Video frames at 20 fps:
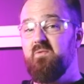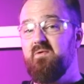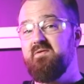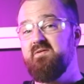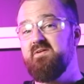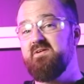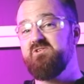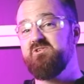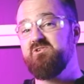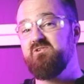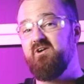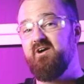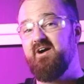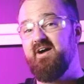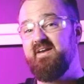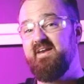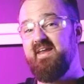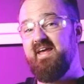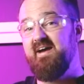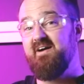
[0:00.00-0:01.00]
wanted to try.
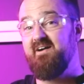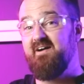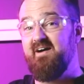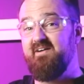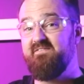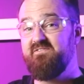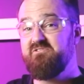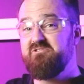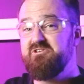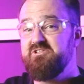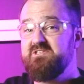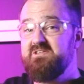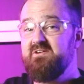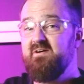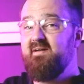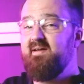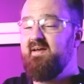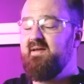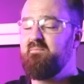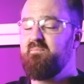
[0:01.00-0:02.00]
Now, I've just
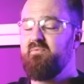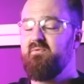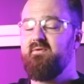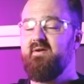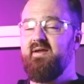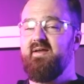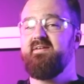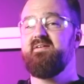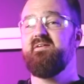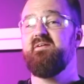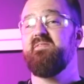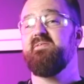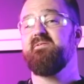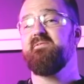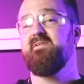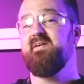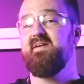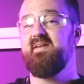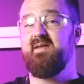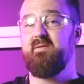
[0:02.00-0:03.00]
got a brand new
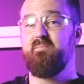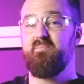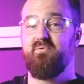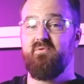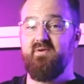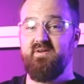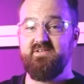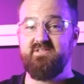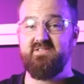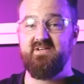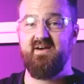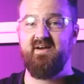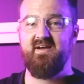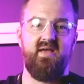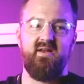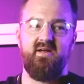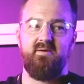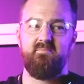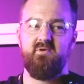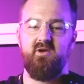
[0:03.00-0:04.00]
3D printer
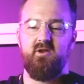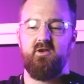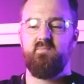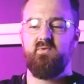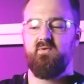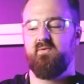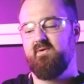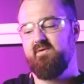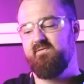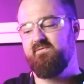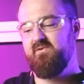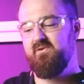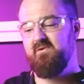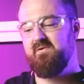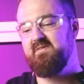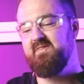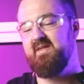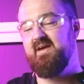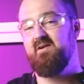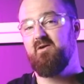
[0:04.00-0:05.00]
and I'm going to be
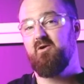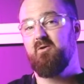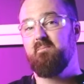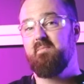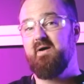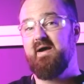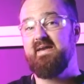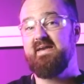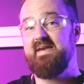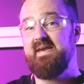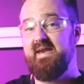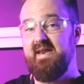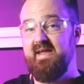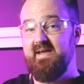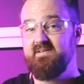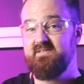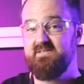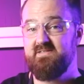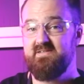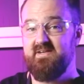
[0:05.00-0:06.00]
reviewing that on my
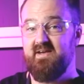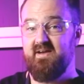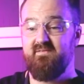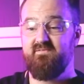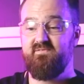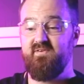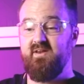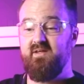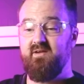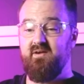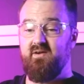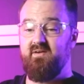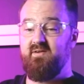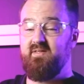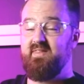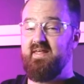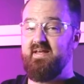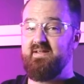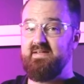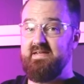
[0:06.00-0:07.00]
next uh, video
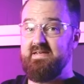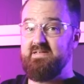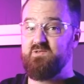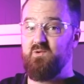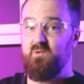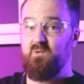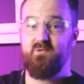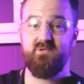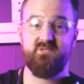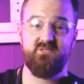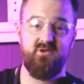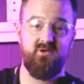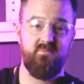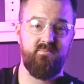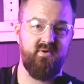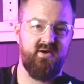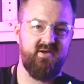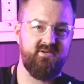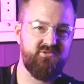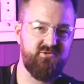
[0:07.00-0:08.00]
and that is also
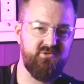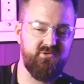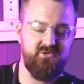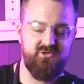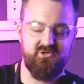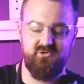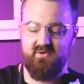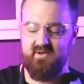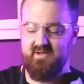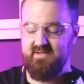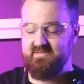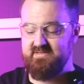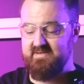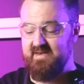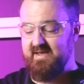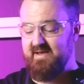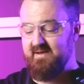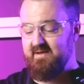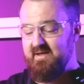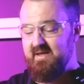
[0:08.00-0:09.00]
by Two Trees.
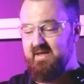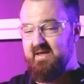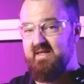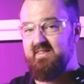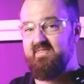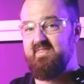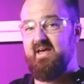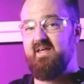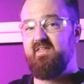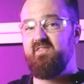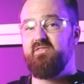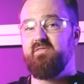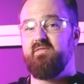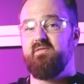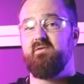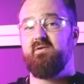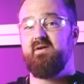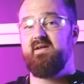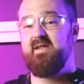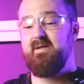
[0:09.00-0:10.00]
Now, that
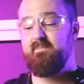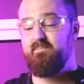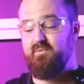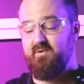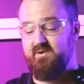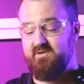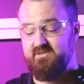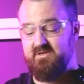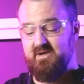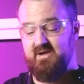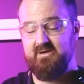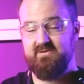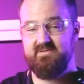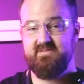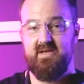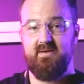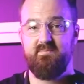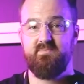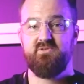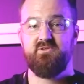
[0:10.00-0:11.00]
3D printer, I was
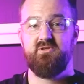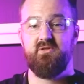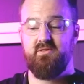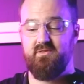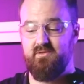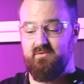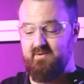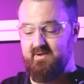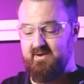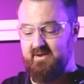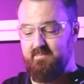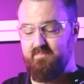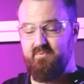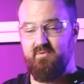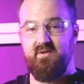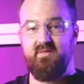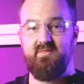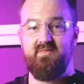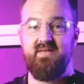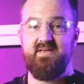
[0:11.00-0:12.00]
able to 3D
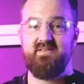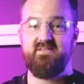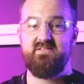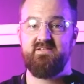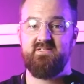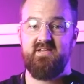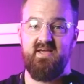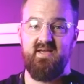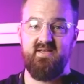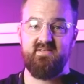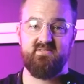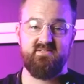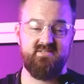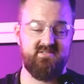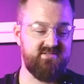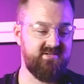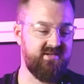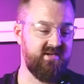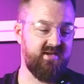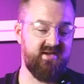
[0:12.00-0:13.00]
print these
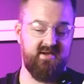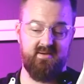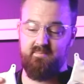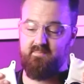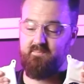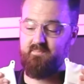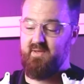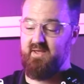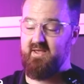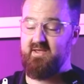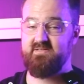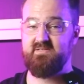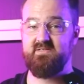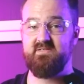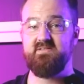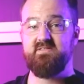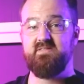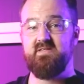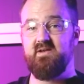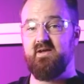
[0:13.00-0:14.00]
test um,
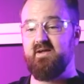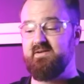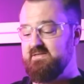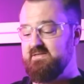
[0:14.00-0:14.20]
pieces that I